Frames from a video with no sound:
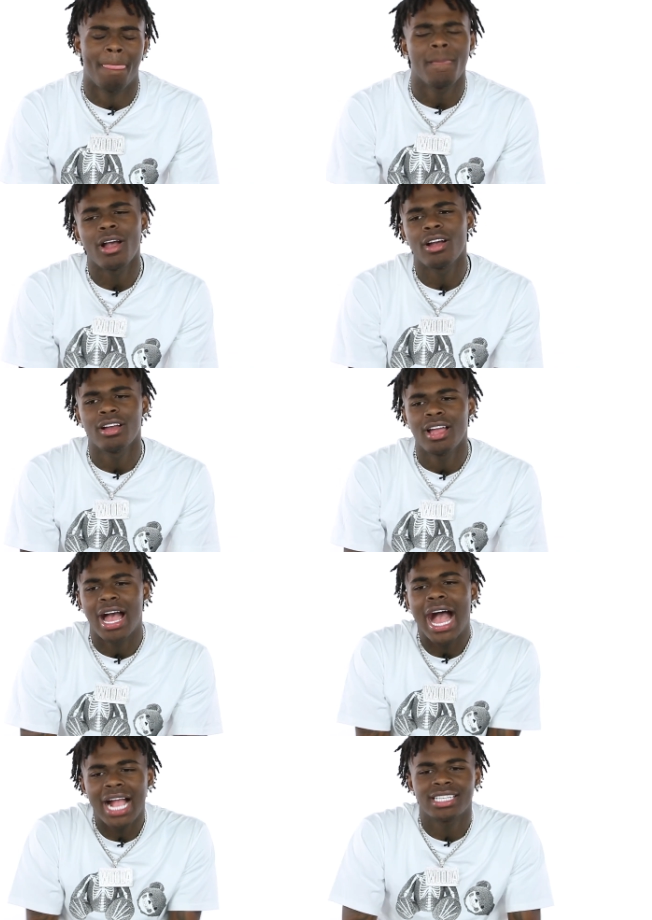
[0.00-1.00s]
no,
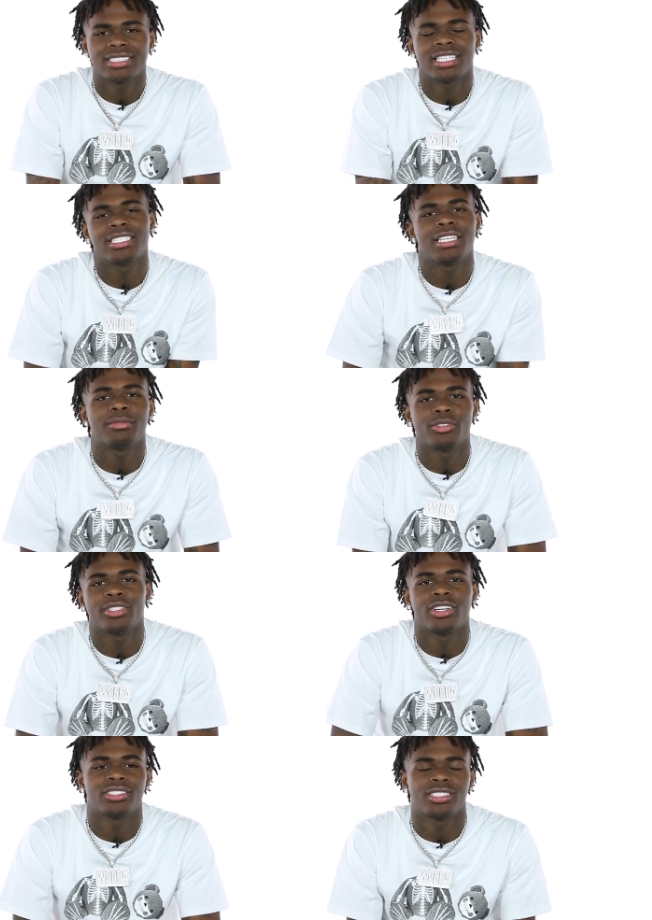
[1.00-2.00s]
I can say keep
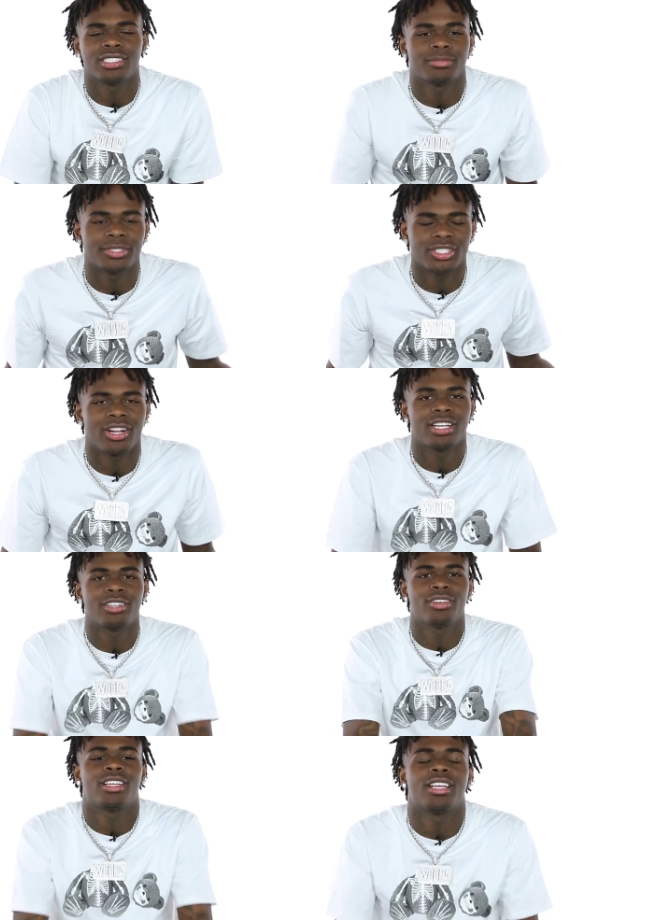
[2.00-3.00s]
doing y'all shit, but y'all already
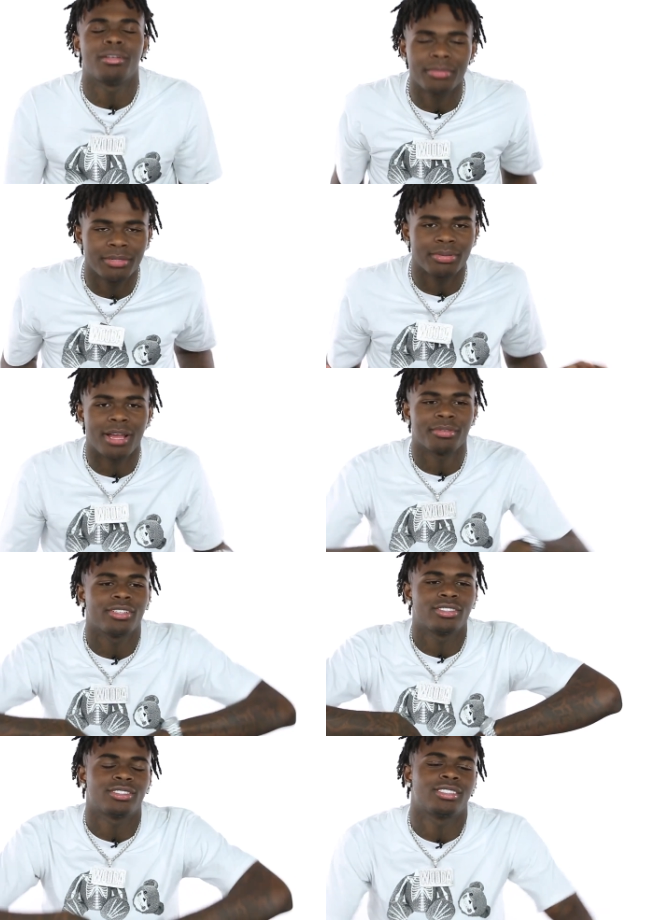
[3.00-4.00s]
know that. Y'all been popping
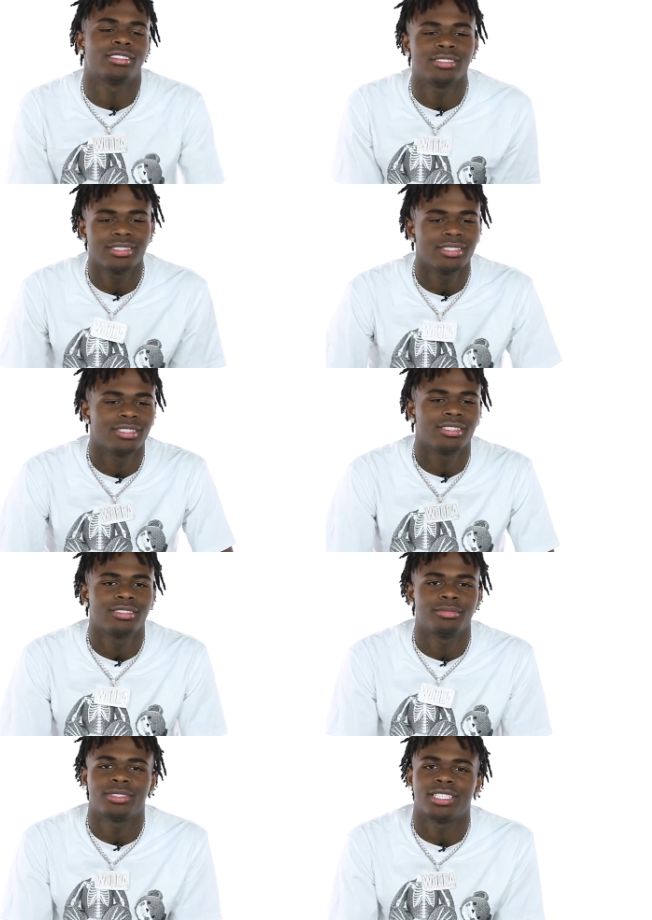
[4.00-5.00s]
y'all shit.
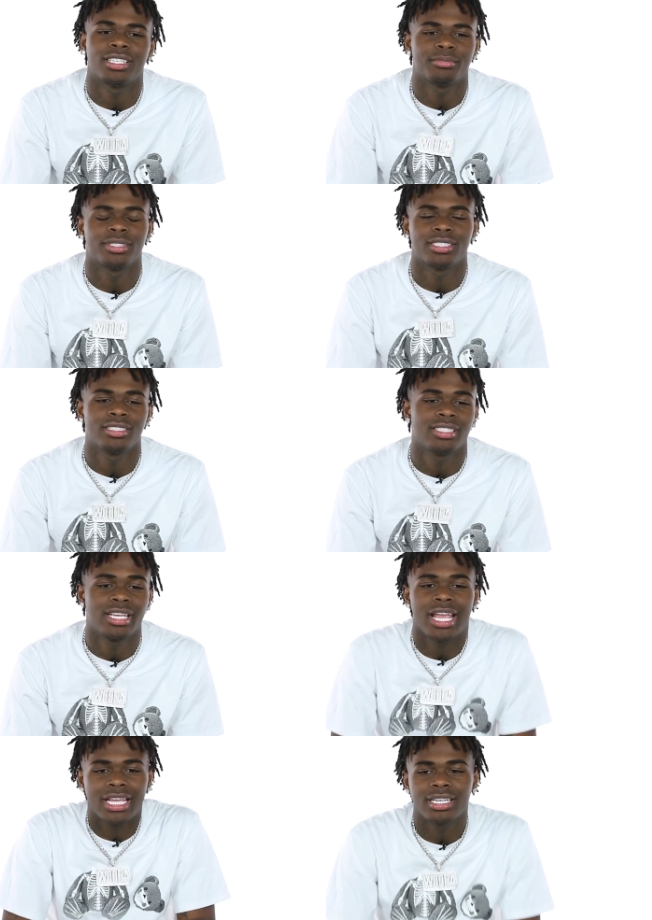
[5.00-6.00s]
So I'm saying, but
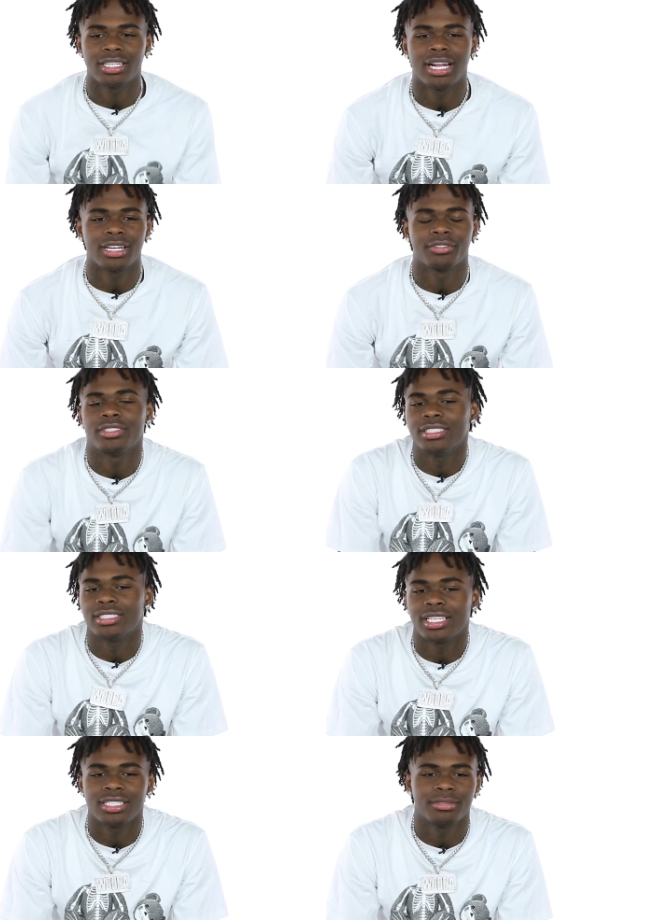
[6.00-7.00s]
ain't nothing I can really
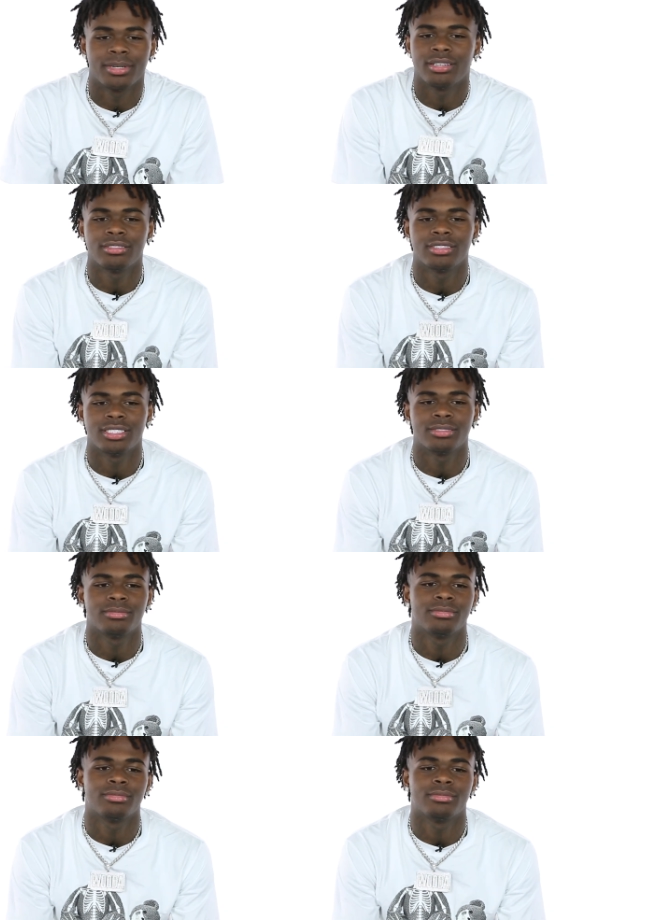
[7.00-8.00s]
say about
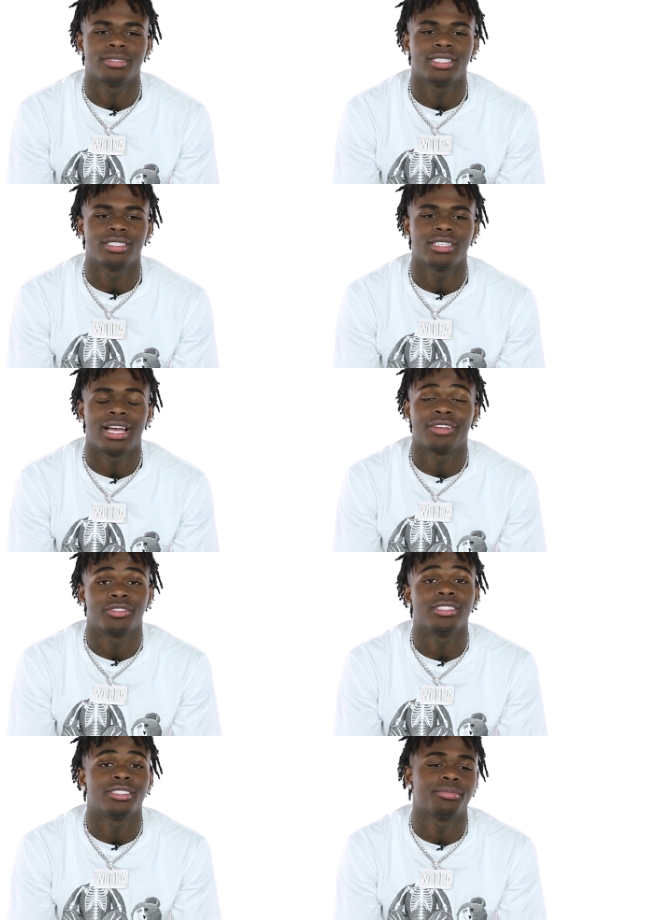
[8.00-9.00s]
them. But I
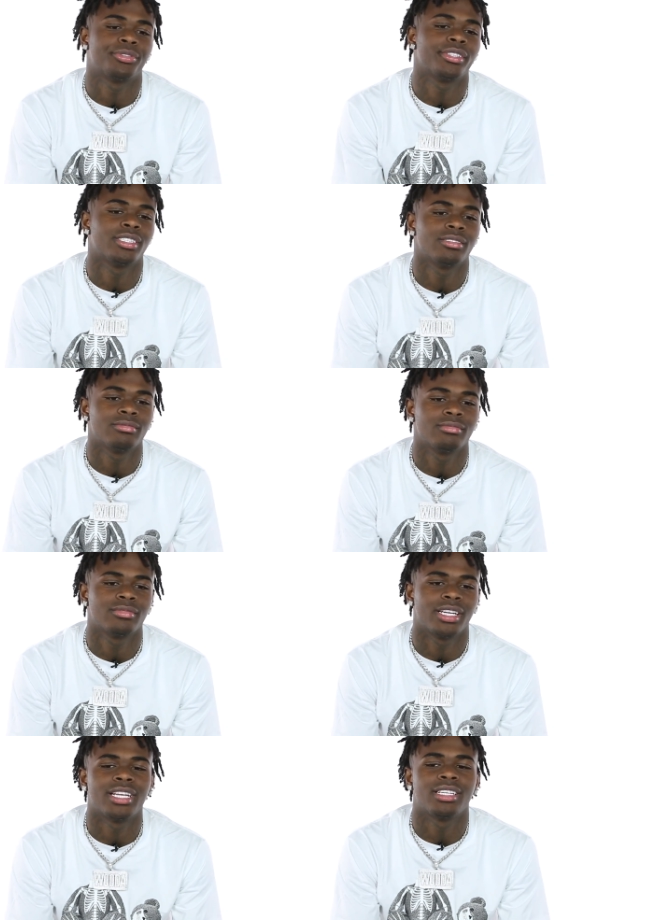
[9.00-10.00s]
really support them.
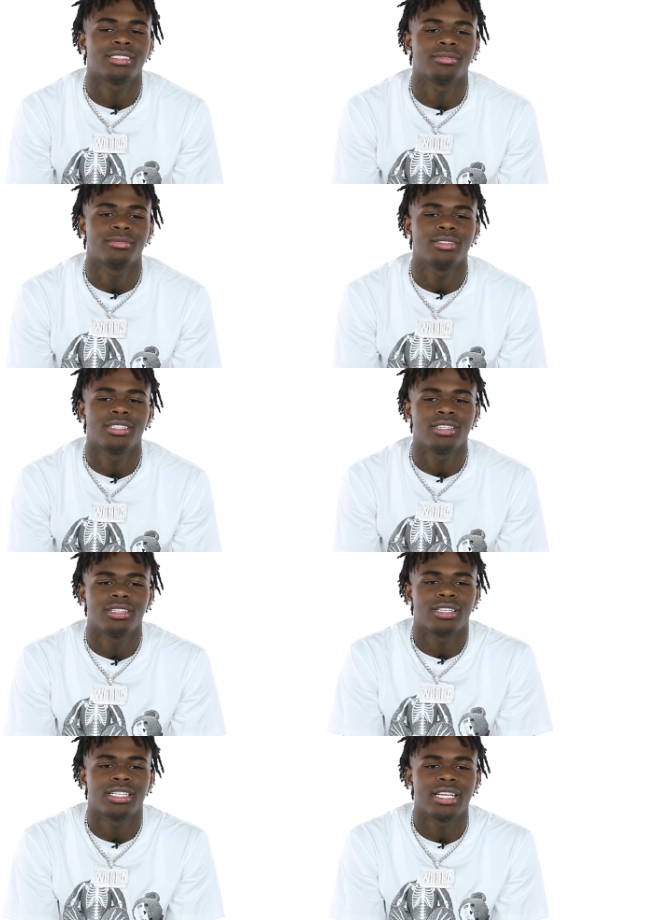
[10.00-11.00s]
Like,
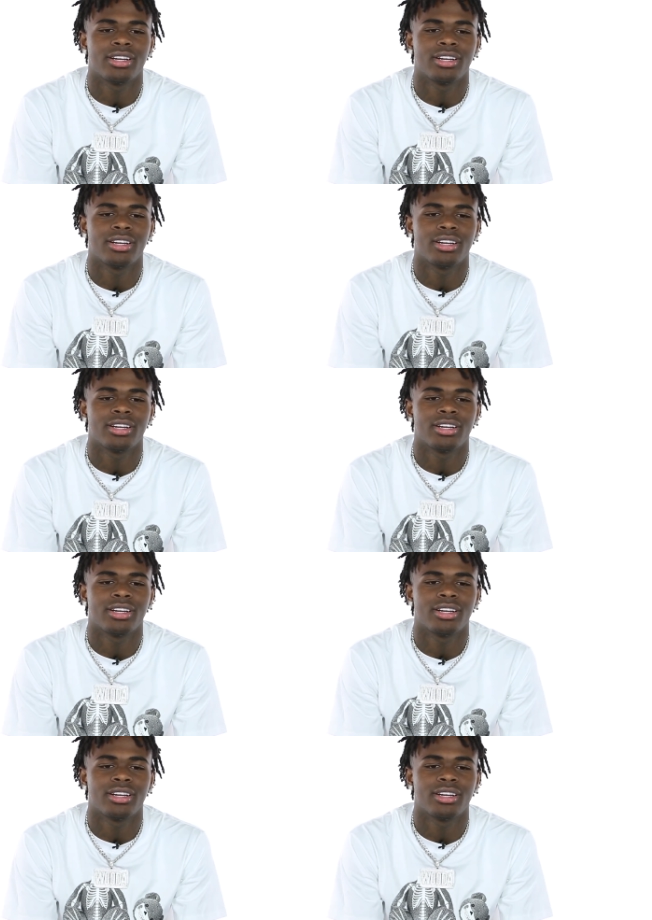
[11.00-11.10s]
they